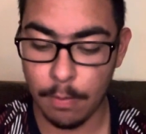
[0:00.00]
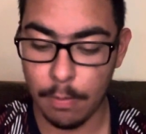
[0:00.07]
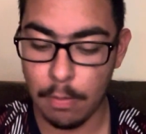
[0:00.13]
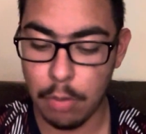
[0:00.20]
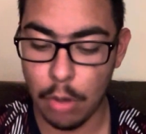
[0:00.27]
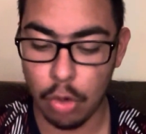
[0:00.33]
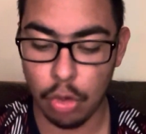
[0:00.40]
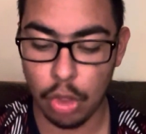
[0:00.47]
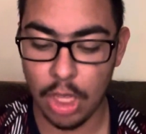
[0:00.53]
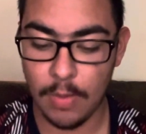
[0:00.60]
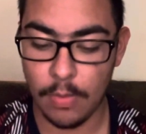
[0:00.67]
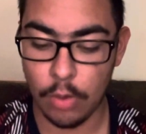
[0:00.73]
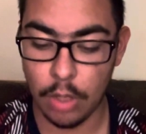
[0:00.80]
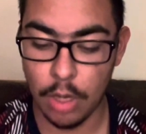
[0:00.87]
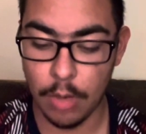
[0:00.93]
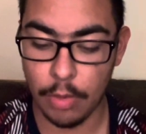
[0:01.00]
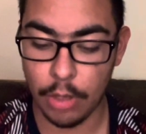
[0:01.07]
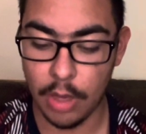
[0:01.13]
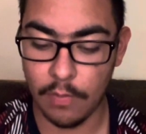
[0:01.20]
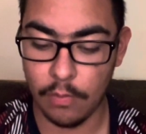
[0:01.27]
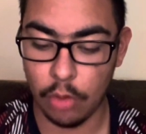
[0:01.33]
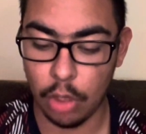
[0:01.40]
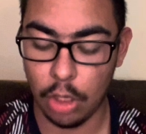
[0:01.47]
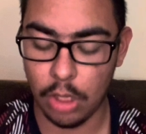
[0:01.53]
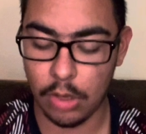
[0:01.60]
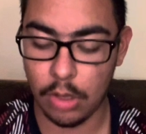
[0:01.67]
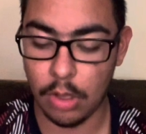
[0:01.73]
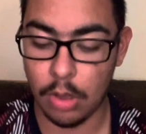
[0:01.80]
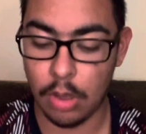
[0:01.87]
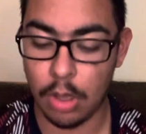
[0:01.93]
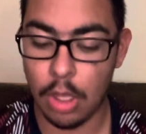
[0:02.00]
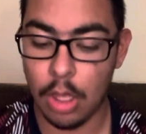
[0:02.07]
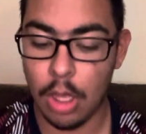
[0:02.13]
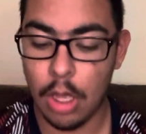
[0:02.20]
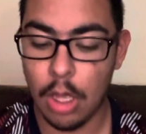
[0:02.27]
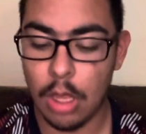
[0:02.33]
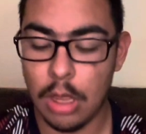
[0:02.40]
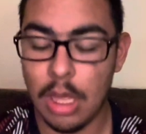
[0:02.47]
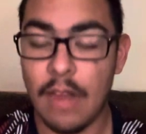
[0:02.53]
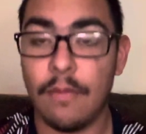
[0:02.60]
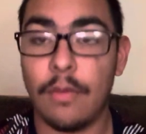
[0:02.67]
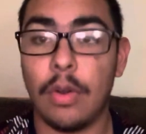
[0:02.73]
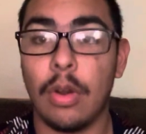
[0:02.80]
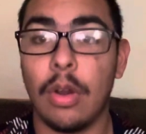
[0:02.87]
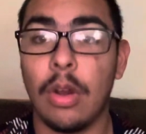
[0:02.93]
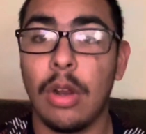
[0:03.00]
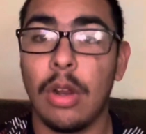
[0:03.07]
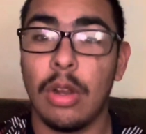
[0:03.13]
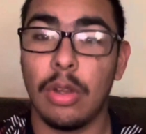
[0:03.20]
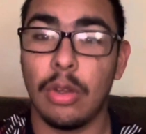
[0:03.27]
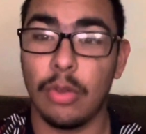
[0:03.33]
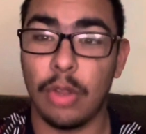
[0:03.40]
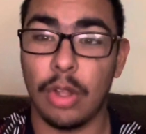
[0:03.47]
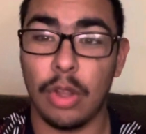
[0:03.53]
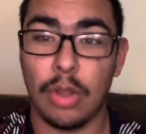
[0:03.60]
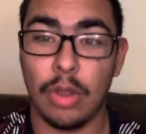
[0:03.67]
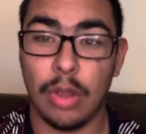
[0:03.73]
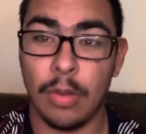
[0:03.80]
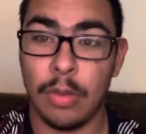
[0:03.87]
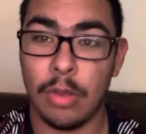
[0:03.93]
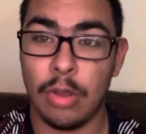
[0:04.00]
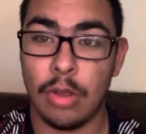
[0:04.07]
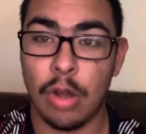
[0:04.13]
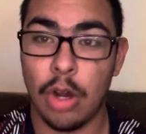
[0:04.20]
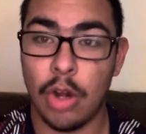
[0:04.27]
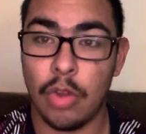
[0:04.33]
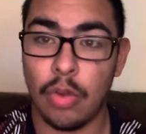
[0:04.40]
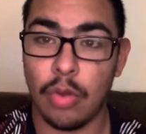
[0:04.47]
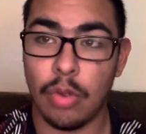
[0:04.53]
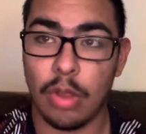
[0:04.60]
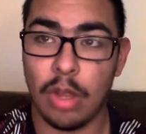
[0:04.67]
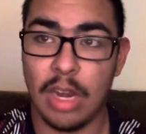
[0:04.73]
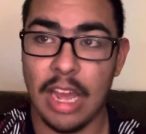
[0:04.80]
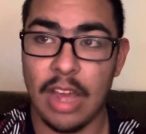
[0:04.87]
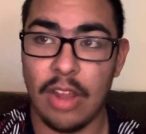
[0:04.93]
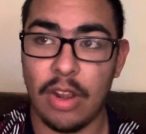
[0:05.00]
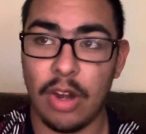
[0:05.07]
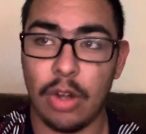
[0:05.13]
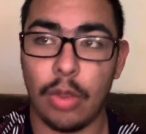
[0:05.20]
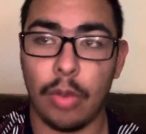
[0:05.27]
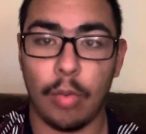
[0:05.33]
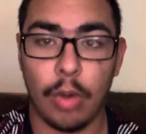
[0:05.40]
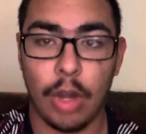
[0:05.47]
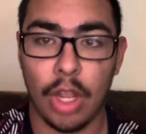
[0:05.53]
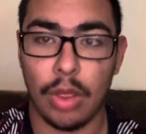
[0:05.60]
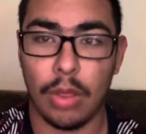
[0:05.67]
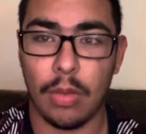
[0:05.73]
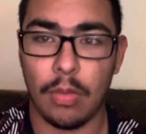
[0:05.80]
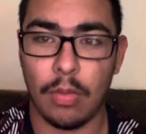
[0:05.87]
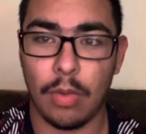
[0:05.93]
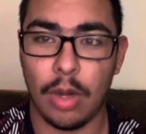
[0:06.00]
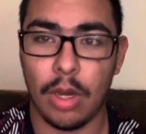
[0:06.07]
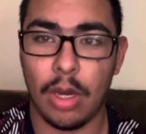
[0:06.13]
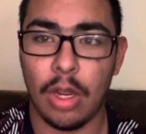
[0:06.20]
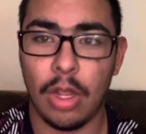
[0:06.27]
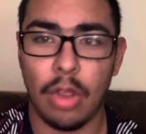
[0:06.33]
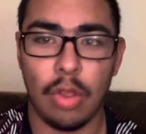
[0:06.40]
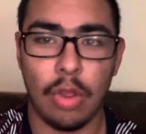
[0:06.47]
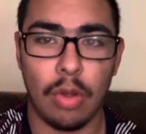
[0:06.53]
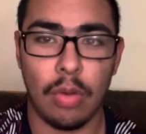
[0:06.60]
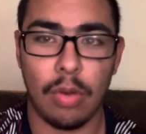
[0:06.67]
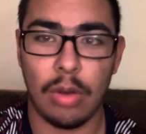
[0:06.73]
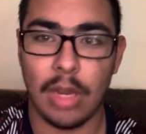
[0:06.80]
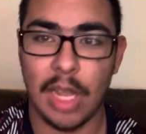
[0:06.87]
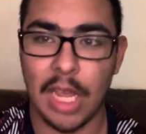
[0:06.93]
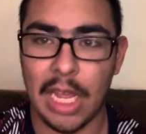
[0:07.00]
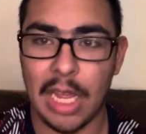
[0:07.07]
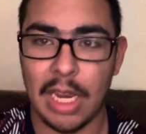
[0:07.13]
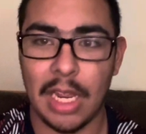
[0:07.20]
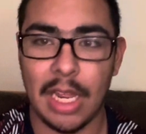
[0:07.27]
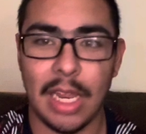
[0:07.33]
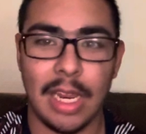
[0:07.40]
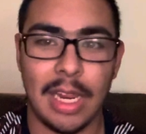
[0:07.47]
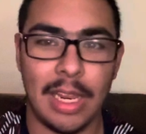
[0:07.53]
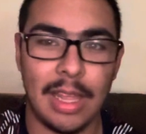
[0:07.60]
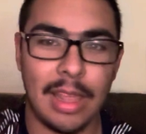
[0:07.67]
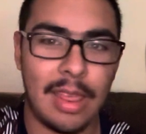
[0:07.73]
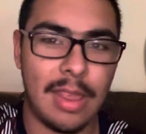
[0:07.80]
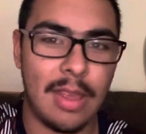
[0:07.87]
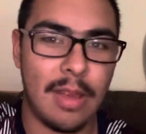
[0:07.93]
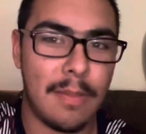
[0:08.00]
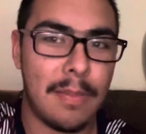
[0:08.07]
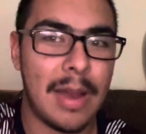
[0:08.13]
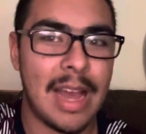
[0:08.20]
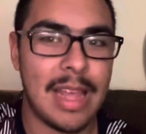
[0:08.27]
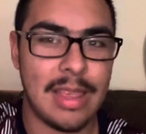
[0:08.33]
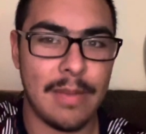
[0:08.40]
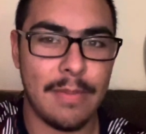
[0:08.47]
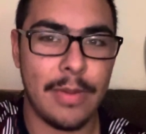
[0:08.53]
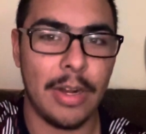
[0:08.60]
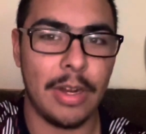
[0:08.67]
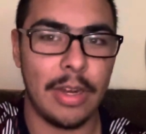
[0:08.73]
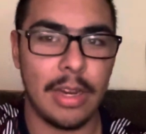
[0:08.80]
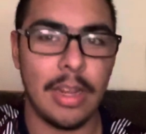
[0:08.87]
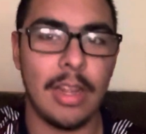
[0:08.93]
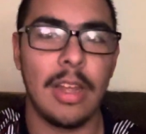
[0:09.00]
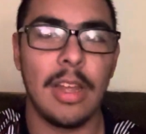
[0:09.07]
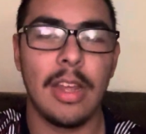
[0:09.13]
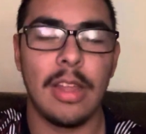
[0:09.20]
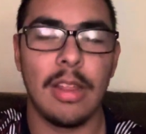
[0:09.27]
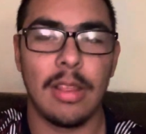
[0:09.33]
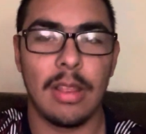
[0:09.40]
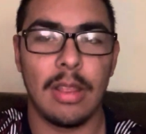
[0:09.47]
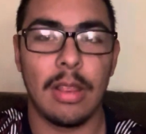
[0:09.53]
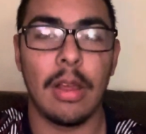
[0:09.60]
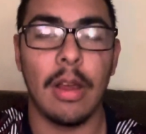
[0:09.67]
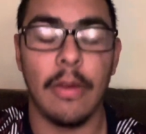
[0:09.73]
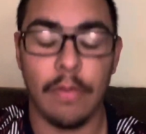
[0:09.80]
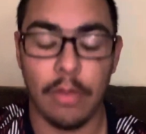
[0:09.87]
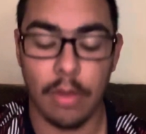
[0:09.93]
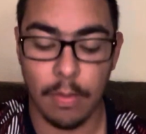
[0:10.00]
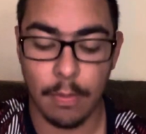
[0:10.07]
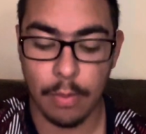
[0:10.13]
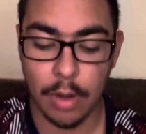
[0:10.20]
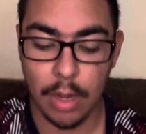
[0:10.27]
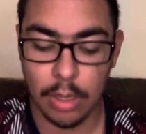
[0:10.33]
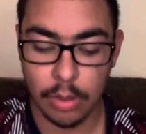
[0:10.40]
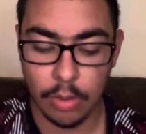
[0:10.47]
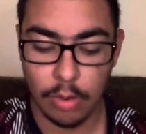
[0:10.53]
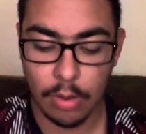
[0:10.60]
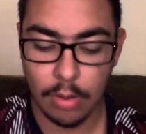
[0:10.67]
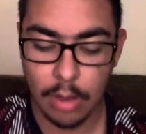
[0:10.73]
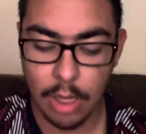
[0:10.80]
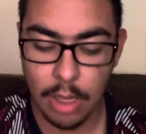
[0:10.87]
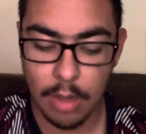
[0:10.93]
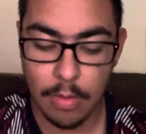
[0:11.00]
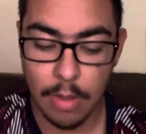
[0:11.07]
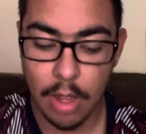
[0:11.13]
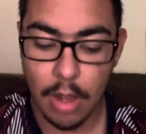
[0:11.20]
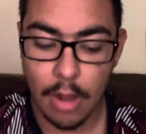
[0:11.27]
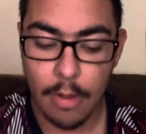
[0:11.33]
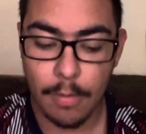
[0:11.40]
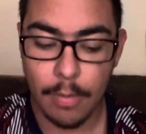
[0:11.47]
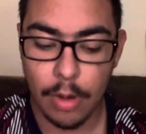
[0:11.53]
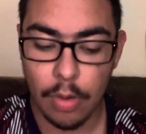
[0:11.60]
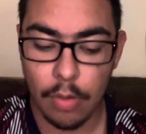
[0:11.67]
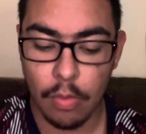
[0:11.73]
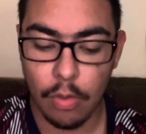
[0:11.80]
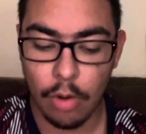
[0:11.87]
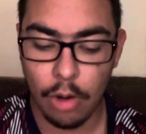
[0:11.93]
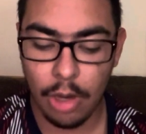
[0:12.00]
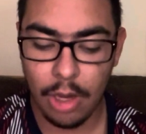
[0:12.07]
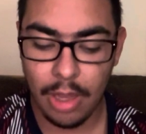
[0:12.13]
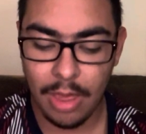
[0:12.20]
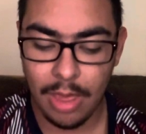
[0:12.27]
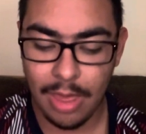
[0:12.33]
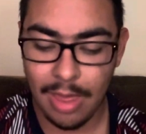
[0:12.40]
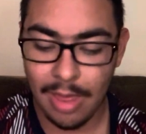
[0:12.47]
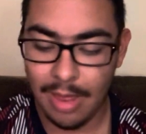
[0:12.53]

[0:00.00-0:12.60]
Both teams are coming off losses. Denver losing to the Chargers, and now they're 3-3. So that still possibility of this Broncos team. But New Orleans,